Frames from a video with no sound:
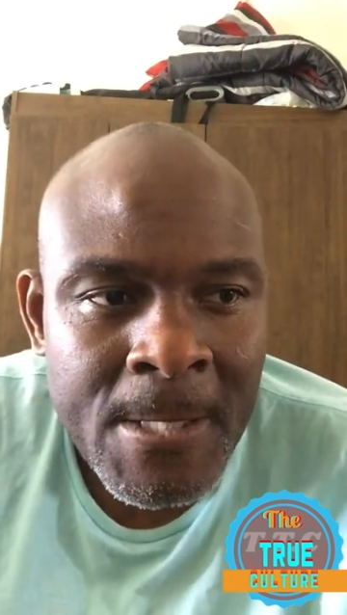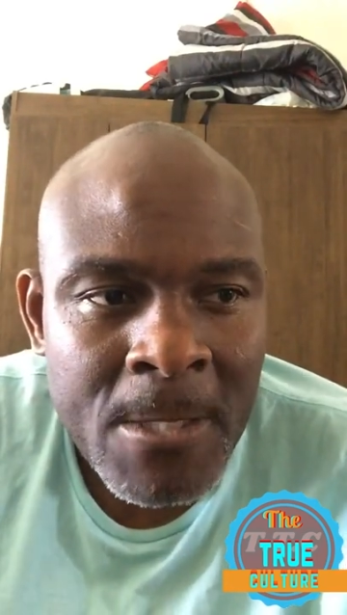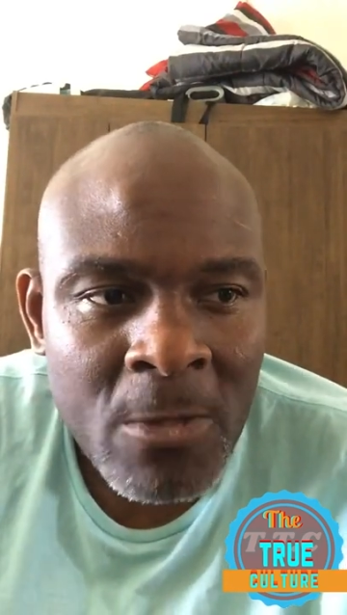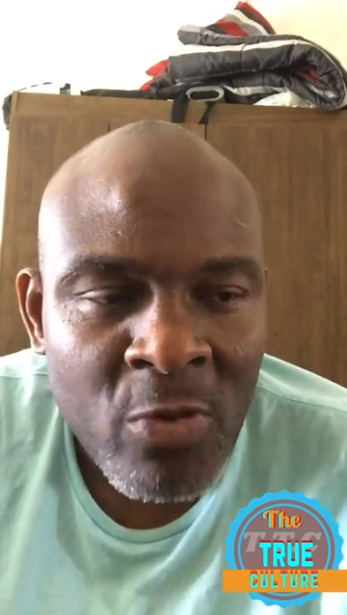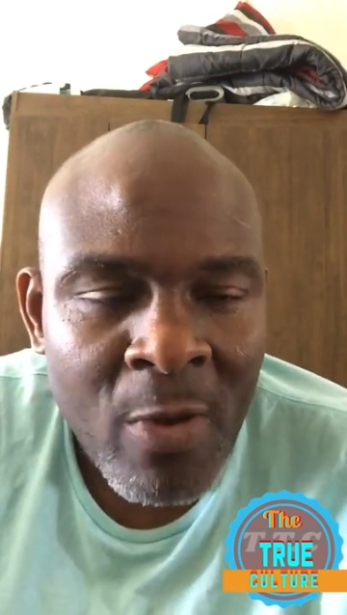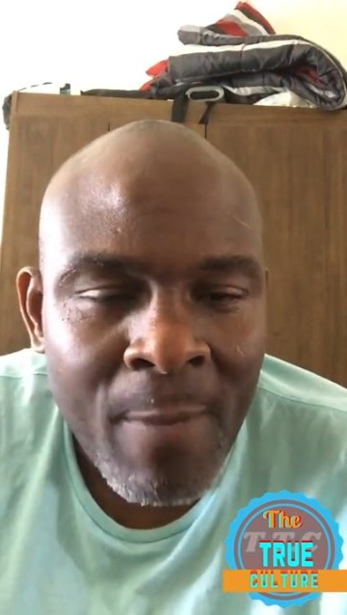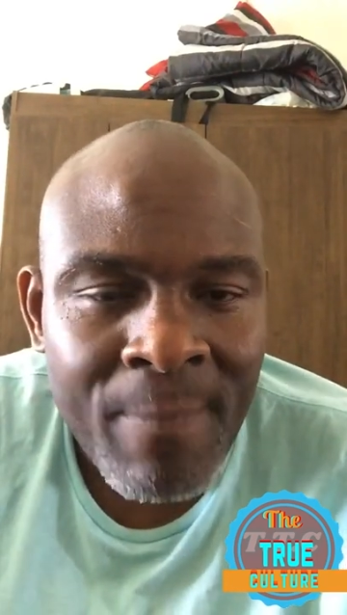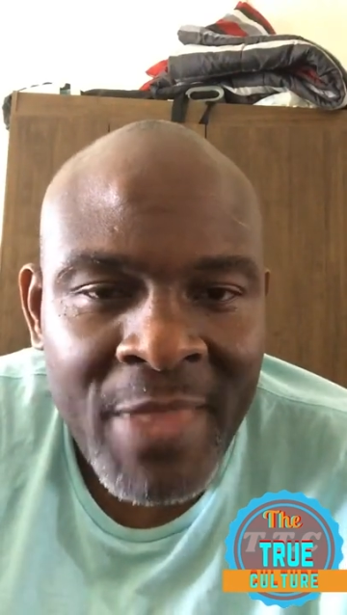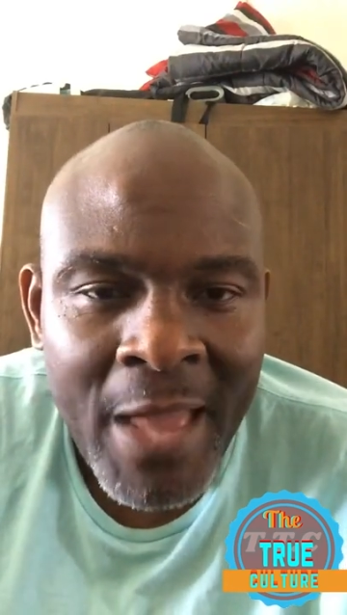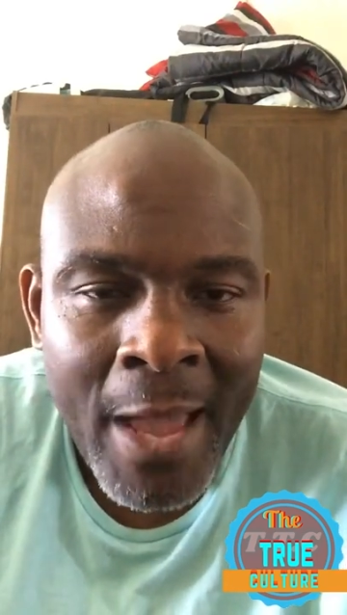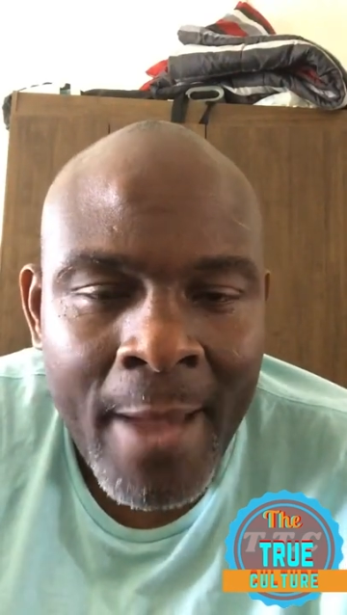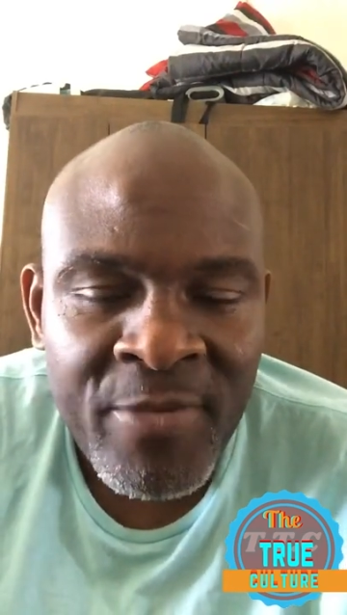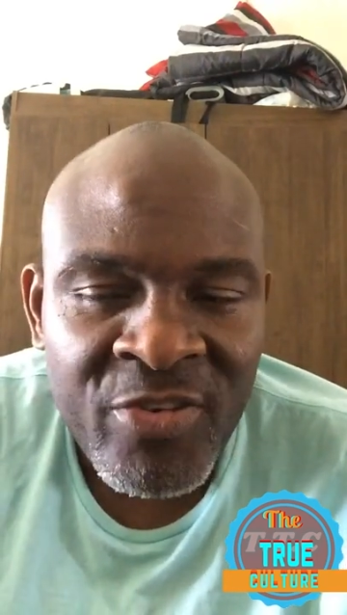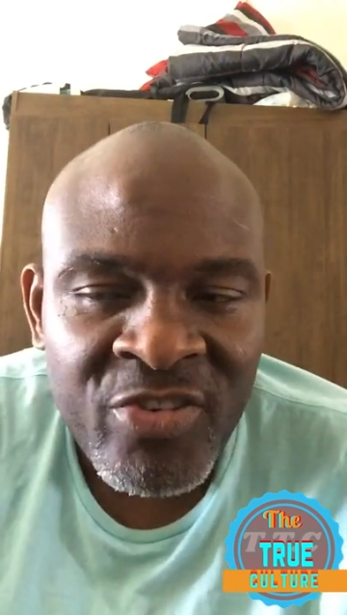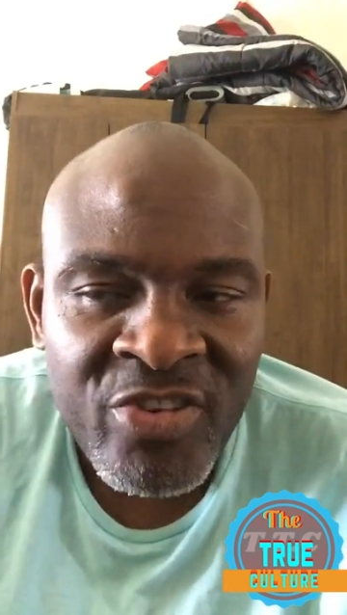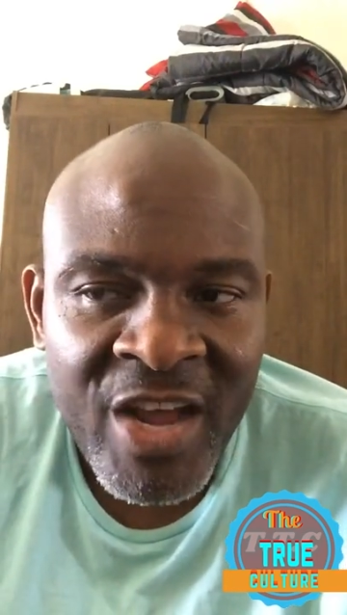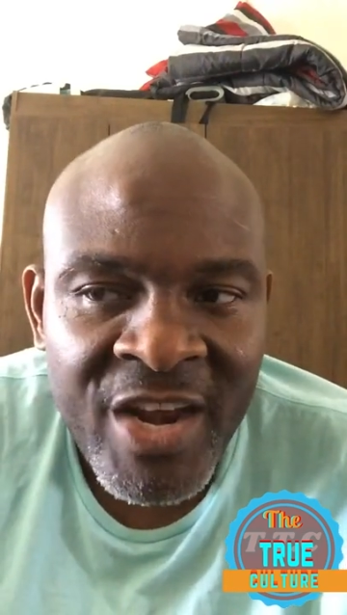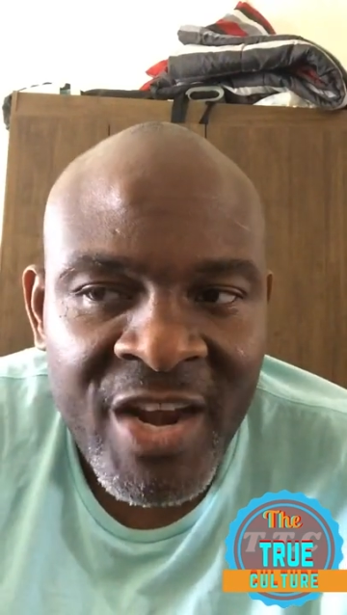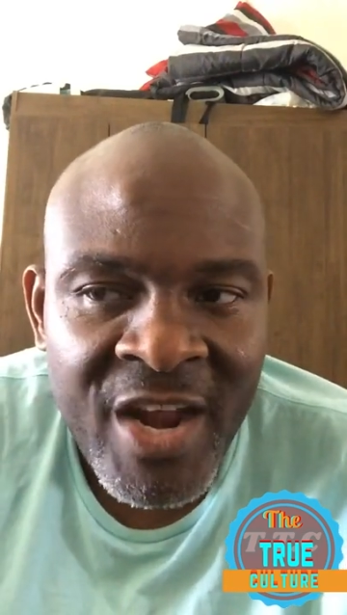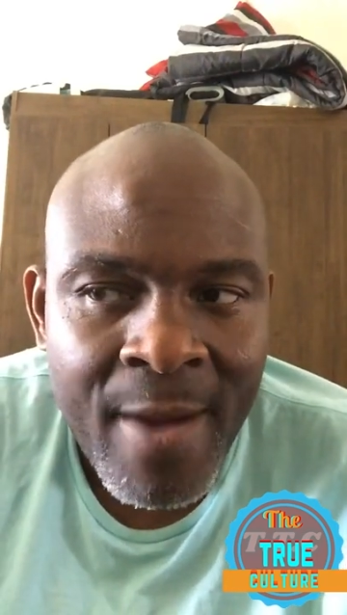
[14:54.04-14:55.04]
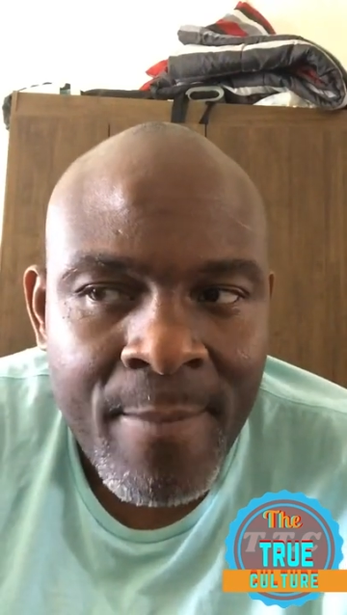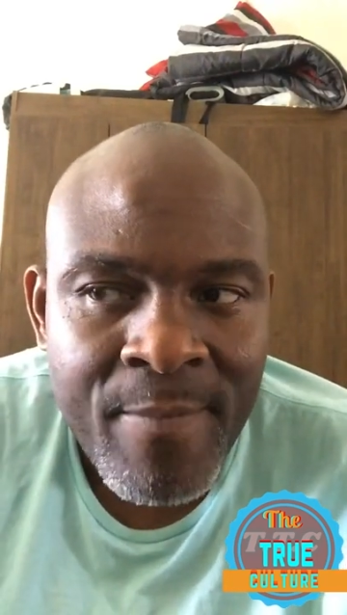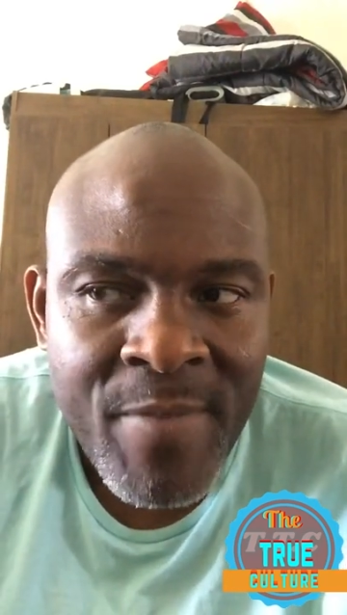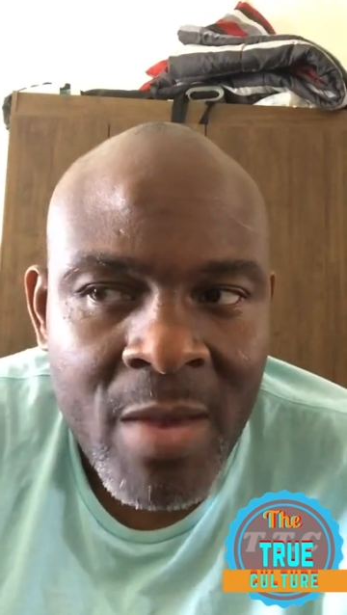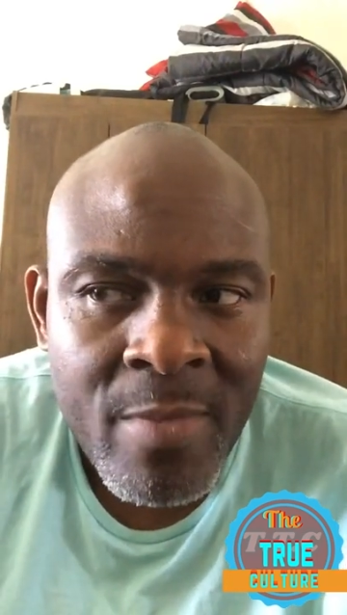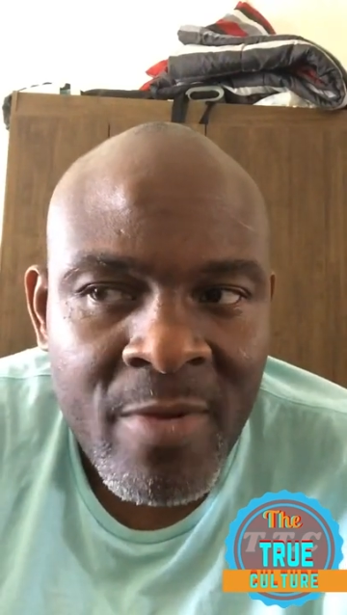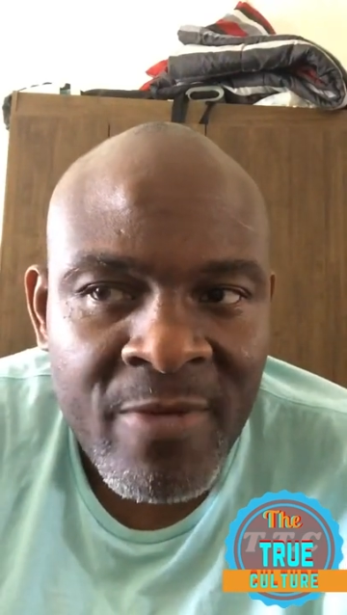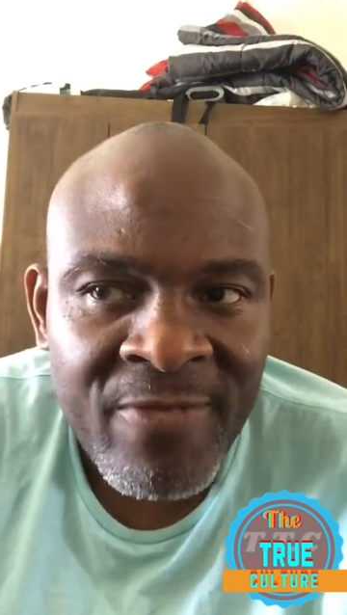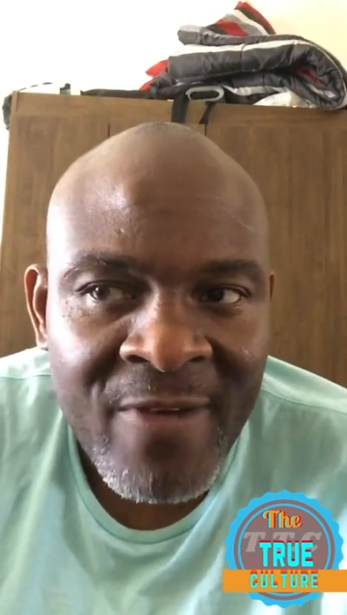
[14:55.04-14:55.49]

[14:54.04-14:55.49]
sometimes she and her baby